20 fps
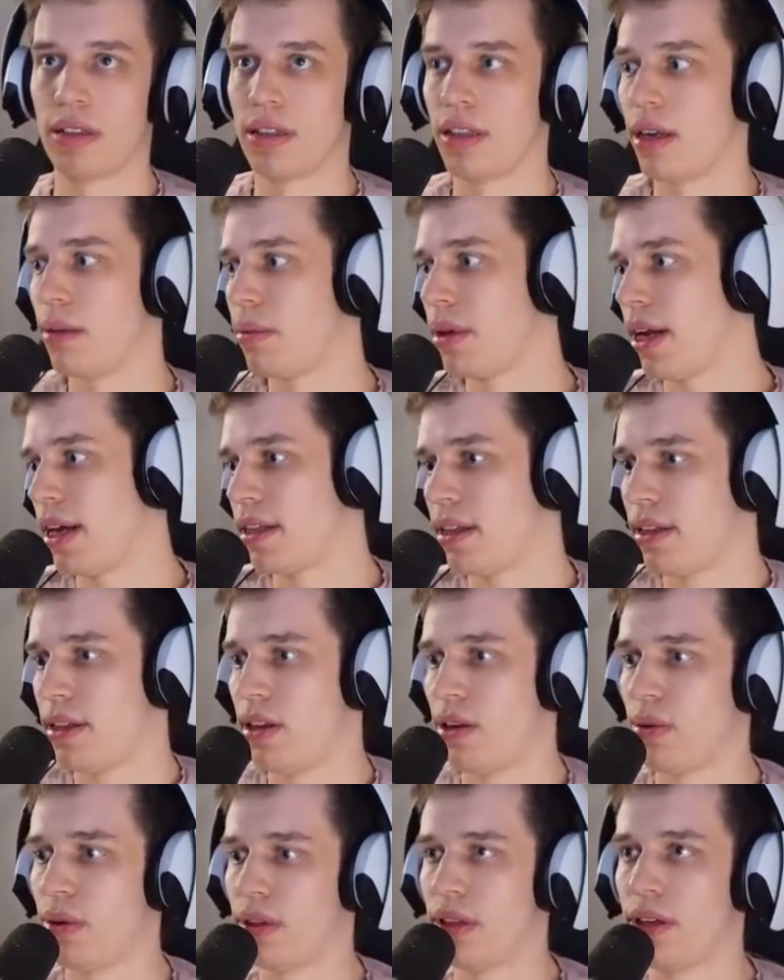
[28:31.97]
I'm glad that
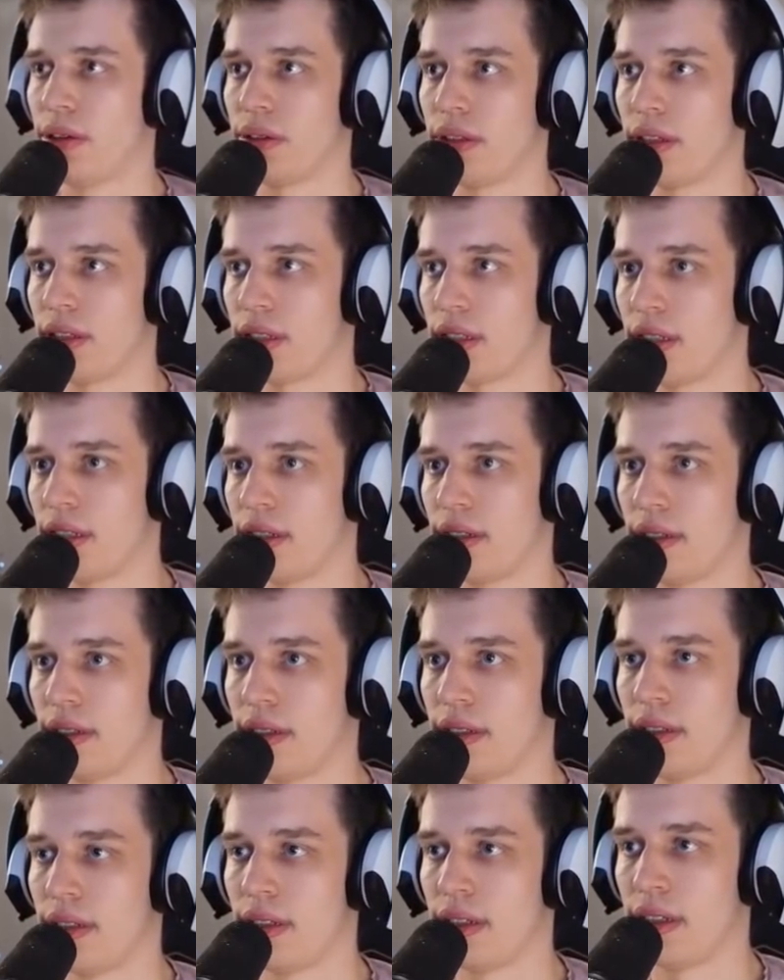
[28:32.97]
no one noticed.
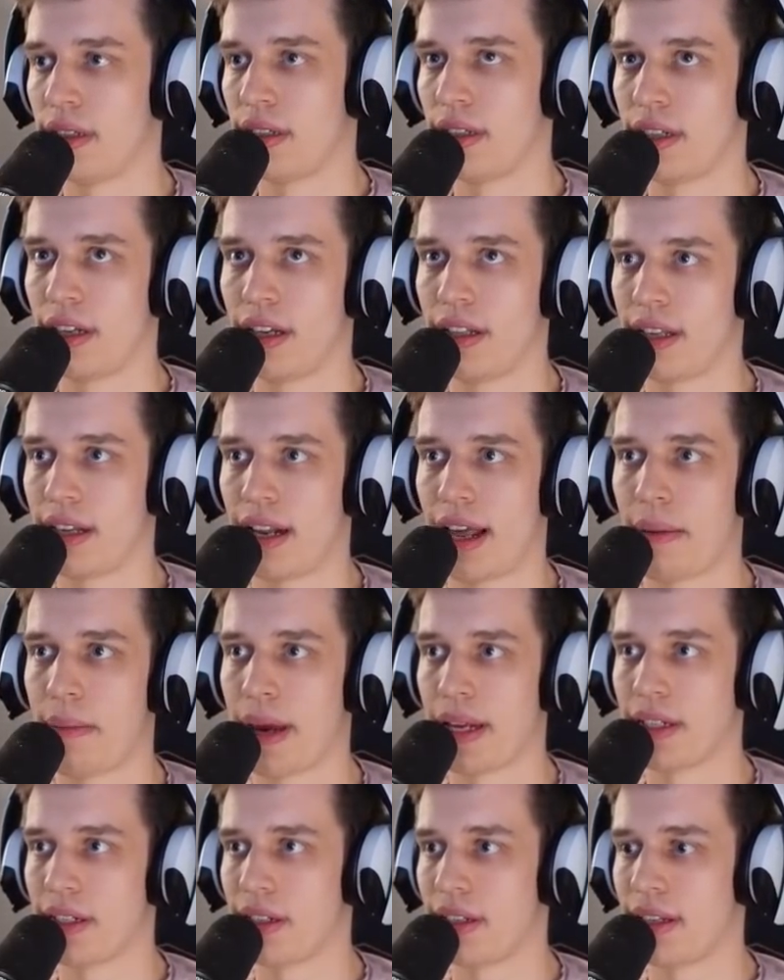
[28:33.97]
Until I
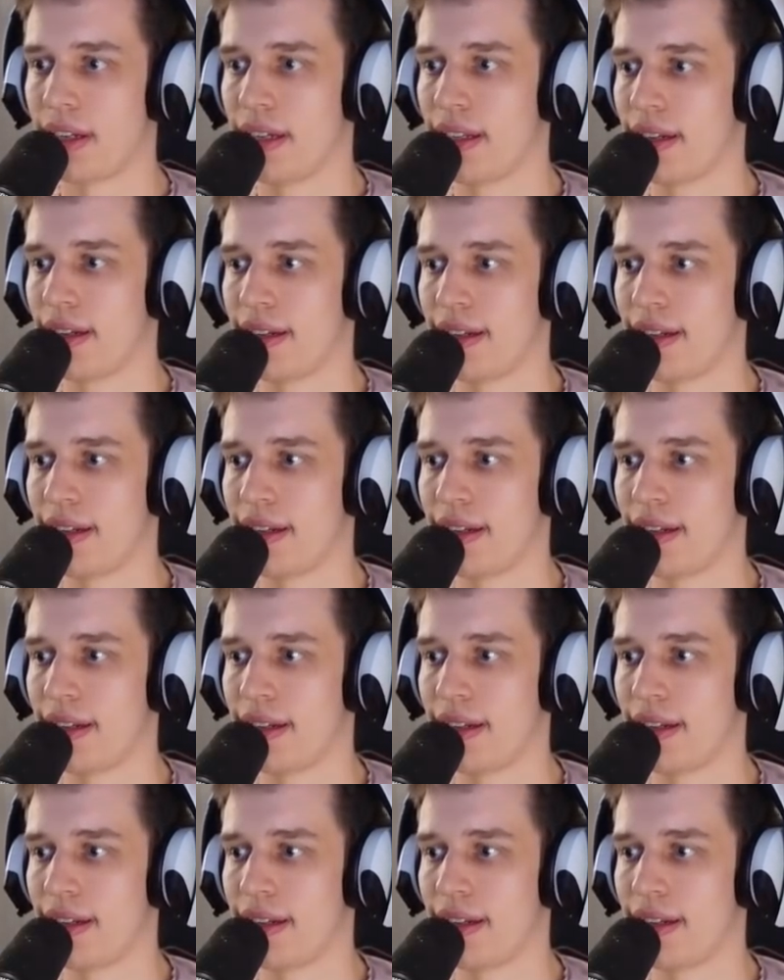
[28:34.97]
mentioned it.